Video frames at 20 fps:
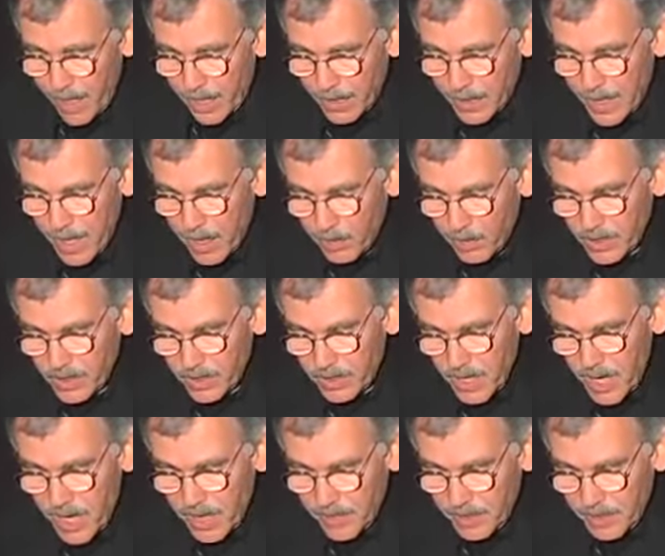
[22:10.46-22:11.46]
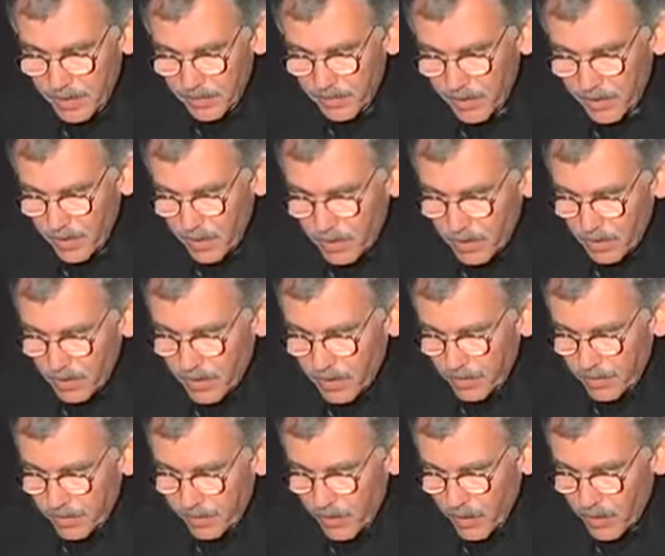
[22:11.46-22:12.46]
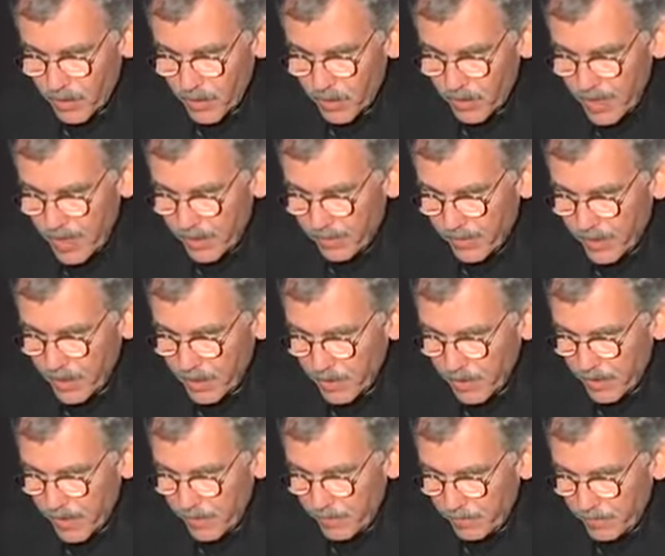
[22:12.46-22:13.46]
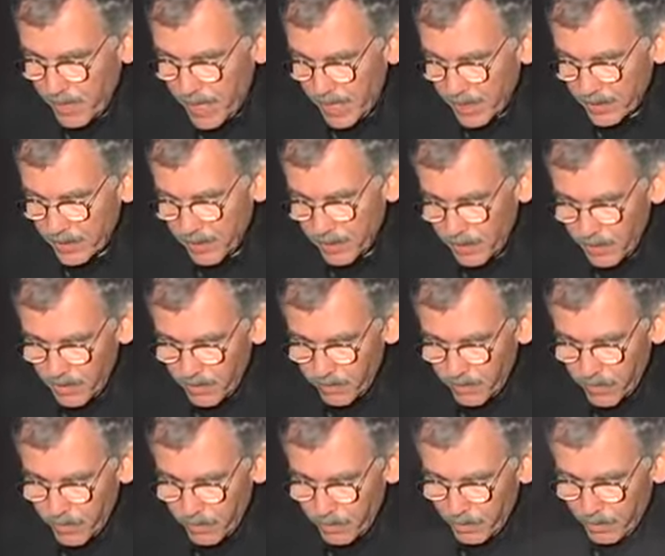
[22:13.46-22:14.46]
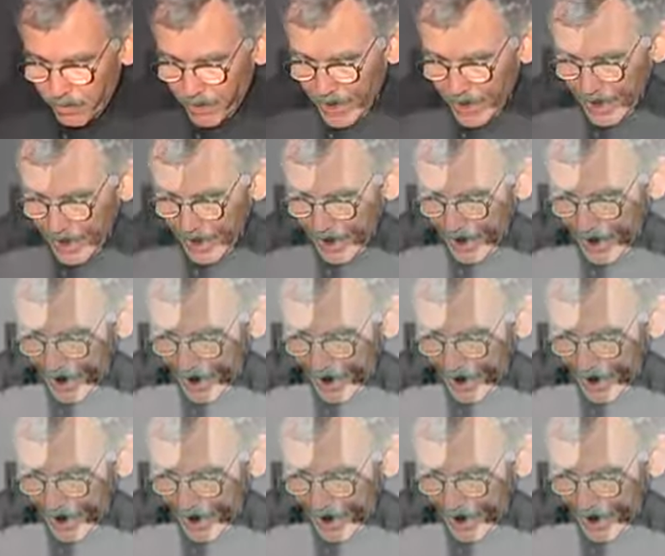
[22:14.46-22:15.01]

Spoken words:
Now, it's not difficult to photograph aircraft passing over, but